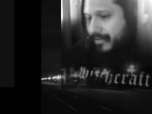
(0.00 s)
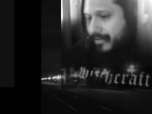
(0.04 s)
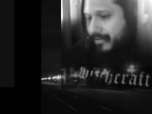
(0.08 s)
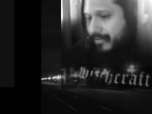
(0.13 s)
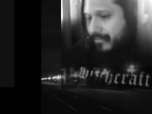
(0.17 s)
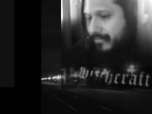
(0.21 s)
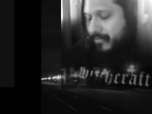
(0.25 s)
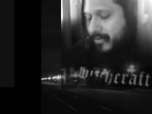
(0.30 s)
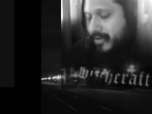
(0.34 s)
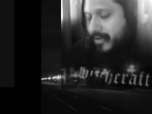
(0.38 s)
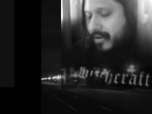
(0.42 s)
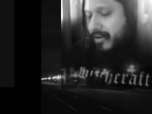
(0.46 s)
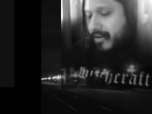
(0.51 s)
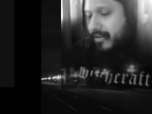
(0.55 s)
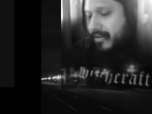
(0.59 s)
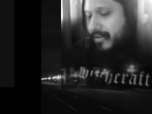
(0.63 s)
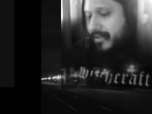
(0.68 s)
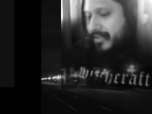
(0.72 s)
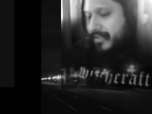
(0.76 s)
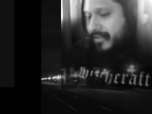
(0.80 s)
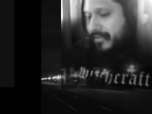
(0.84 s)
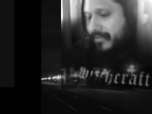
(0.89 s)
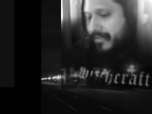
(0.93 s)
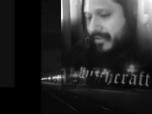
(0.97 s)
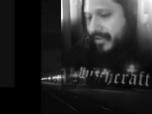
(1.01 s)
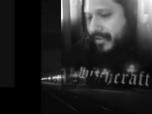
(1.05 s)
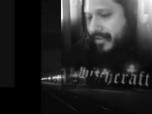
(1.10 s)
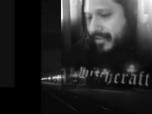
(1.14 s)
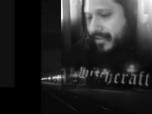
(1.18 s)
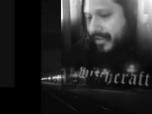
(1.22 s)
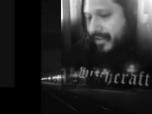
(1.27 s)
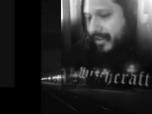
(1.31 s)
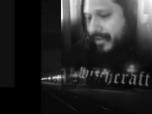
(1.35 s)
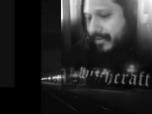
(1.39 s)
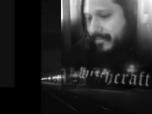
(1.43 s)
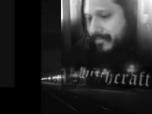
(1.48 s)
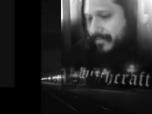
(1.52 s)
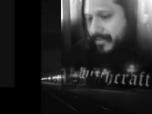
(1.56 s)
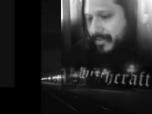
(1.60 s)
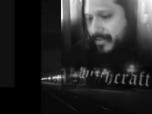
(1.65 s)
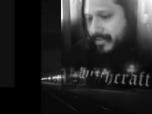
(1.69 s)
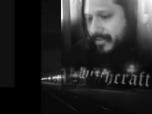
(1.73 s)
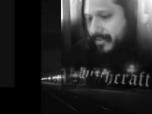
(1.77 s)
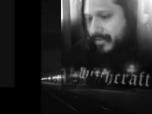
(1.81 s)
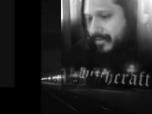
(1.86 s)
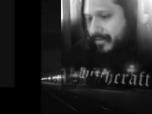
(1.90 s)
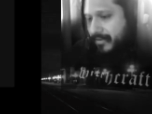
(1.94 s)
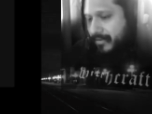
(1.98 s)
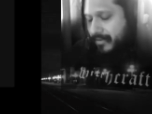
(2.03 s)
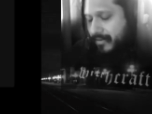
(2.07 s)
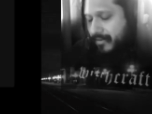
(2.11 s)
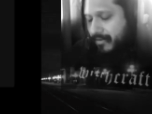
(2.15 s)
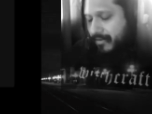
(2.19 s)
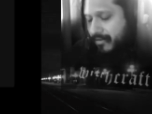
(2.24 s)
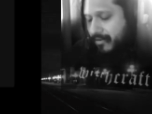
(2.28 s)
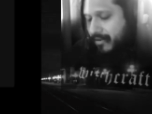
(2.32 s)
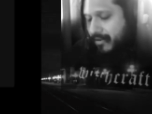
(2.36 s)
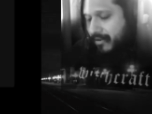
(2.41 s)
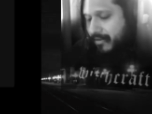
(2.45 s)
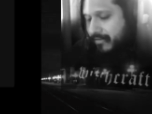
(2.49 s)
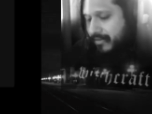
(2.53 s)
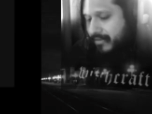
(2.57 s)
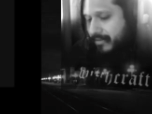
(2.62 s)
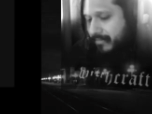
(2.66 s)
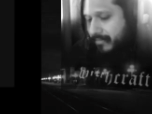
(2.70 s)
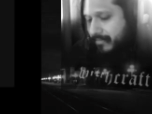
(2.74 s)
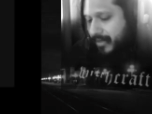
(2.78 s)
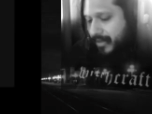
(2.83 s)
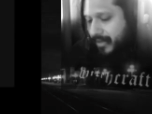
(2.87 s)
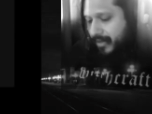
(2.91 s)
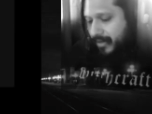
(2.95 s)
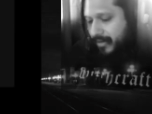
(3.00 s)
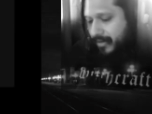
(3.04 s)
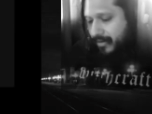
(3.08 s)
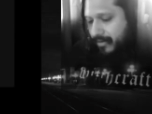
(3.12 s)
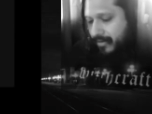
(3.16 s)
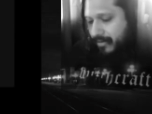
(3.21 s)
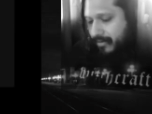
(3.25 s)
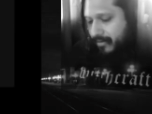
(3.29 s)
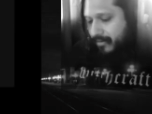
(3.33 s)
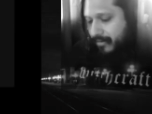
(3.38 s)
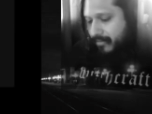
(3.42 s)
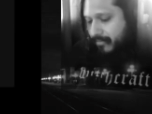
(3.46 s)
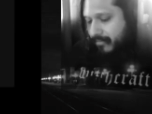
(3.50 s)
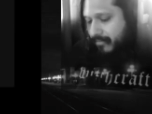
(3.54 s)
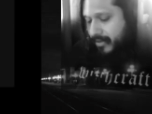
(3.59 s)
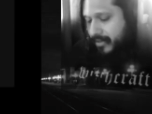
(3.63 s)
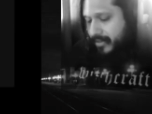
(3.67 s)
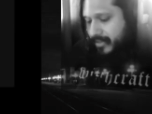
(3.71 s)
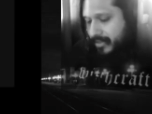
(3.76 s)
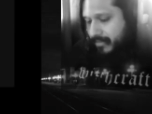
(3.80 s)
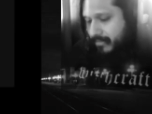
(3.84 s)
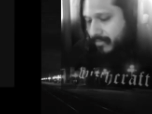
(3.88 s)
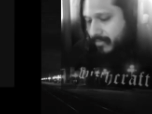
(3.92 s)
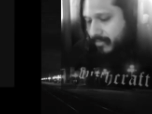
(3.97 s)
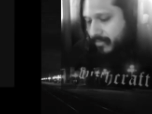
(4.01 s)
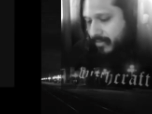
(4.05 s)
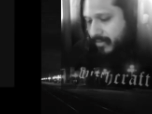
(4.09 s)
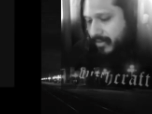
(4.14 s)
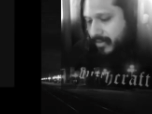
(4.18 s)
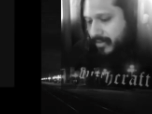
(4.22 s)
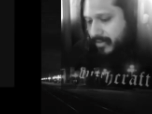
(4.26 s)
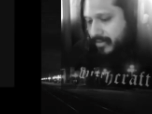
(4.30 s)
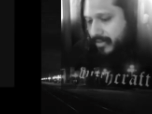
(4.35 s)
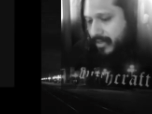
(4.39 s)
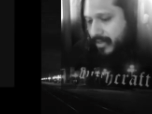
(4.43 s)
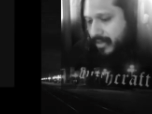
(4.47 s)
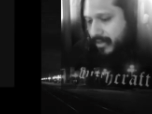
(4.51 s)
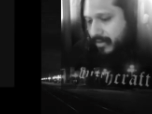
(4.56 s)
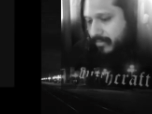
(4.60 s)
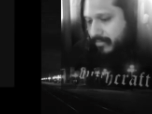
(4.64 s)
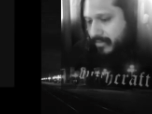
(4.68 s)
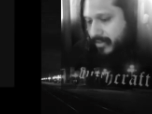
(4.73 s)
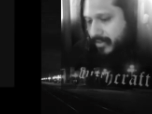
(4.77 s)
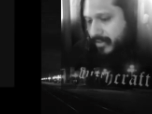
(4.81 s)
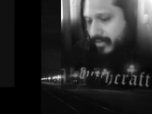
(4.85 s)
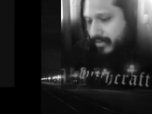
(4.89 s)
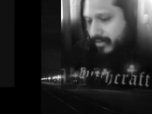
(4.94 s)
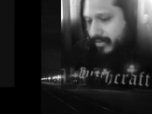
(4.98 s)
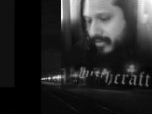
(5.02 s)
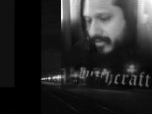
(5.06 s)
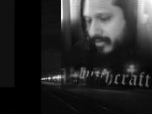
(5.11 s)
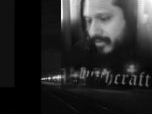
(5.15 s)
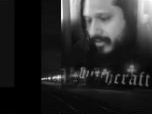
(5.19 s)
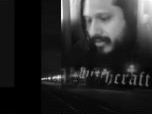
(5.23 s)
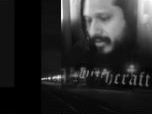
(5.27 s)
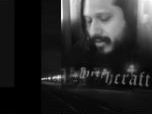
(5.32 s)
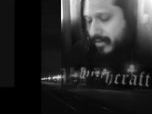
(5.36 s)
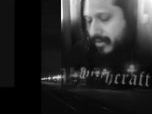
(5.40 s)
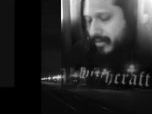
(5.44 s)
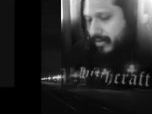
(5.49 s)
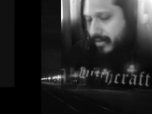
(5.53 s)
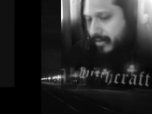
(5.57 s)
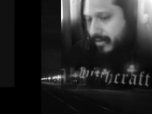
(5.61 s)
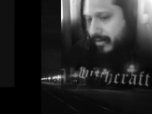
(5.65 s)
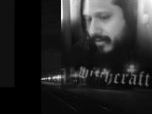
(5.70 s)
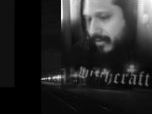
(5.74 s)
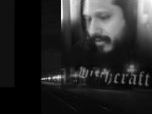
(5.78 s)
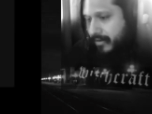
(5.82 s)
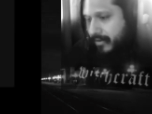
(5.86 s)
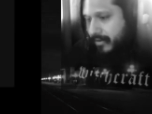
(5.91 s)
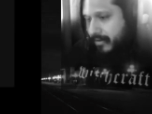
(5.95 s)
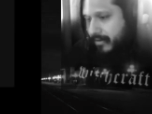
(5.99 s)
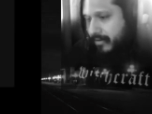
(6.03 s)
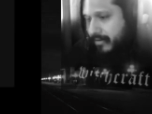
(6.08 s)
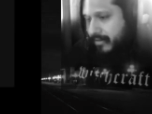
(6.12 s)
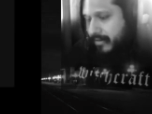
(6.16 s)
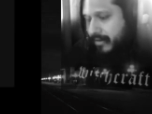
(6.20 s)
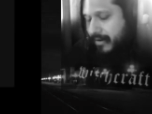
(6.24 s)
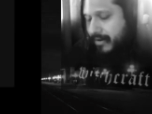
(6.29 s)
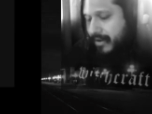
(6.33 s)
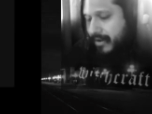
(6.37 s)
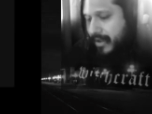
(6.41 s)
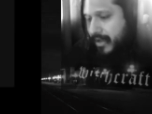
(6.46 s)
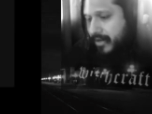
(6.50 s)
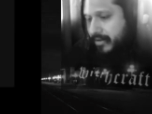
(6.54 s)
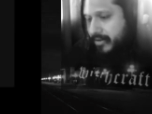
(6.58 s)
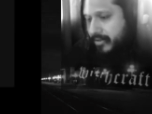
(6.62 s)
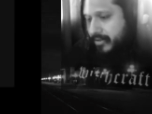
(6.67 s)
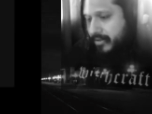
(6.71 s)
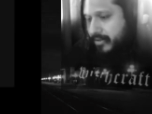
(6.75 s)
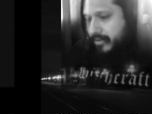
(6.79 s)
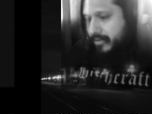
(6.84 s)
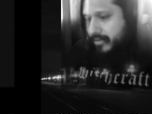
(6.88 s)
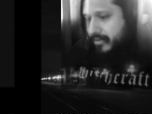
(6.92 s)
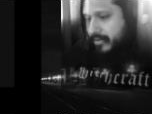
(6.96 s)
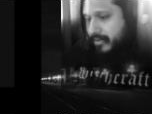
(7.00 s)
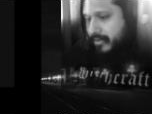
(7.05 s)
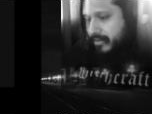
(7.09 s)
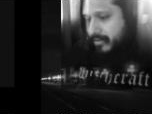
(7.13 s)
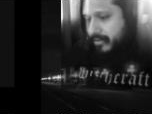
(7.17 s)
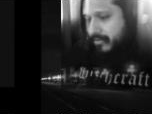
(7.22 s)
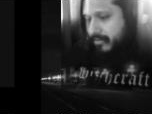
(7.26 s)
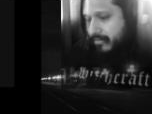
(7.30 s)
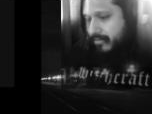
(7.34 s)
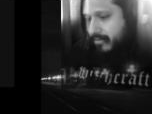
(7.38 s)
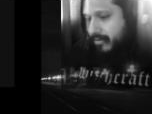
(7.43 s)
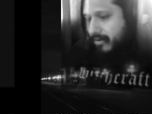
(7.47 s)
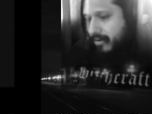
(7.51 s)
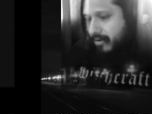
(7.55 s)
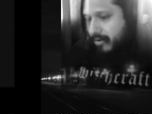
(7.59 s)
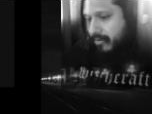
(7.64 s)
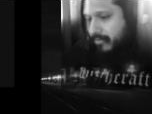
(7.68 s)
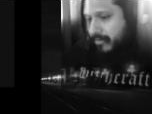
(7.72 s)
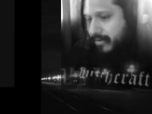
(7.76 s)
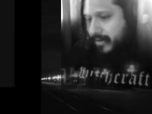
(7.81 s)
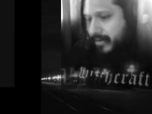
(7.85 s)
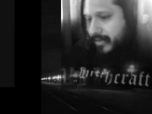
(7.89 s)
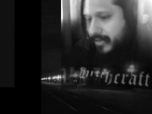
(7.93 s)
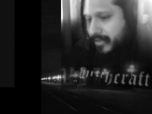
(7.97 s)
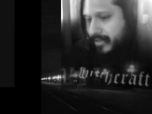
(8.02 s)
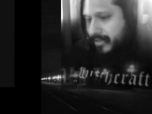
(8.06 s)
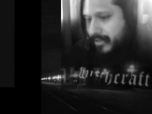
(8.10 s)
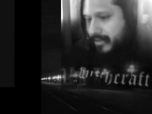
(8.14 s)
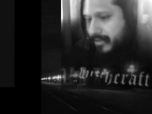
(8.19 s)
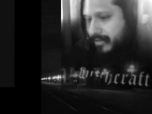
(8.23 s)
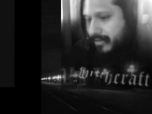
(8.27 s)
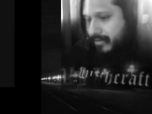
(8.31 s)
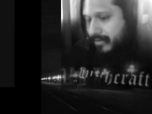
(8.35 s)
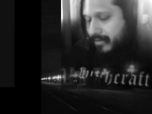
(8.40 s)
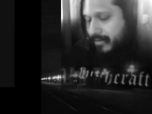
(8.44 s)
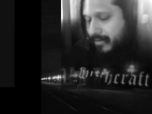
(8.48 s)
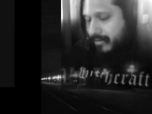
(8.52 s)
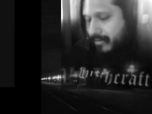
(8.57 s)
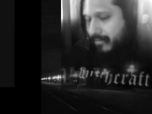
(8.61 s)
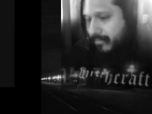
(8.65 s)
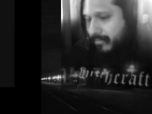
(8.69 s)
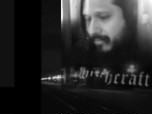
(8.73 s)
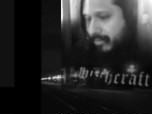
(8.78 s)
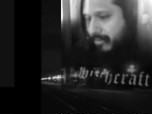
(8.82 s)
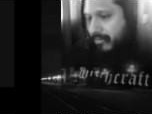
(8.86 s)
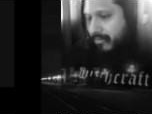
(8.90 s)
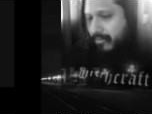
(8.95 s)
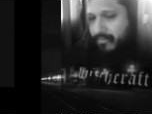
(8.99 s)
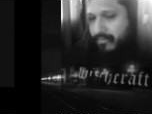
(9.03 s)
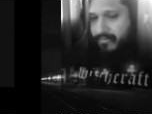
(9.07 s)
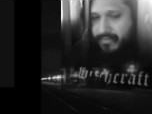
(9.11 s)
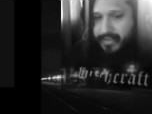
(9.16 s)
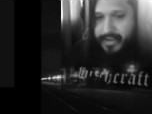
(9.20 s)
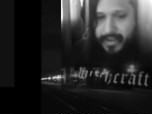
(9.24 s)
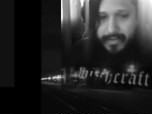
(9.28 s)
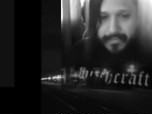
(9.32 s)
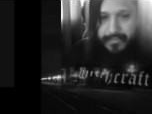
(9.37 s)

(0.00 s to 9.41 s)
regardless of the claims that are often made by someone with these adaptations, their actions don't always prove that.